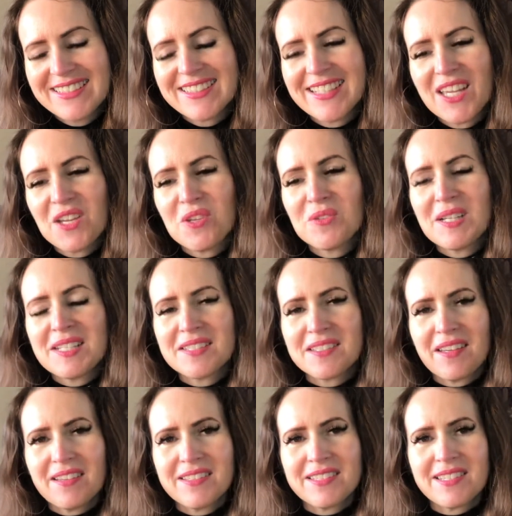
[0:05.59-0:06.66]
So let's go
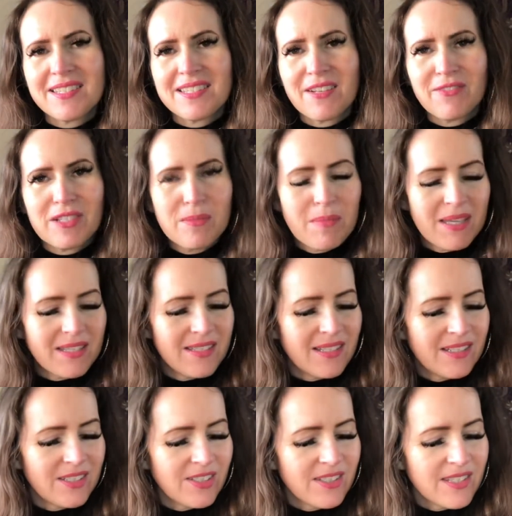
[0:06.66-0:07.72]
into this lovely
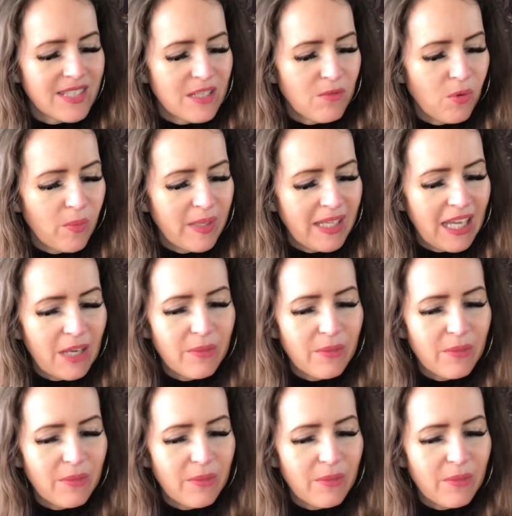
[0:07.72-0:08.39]
message and see what we get.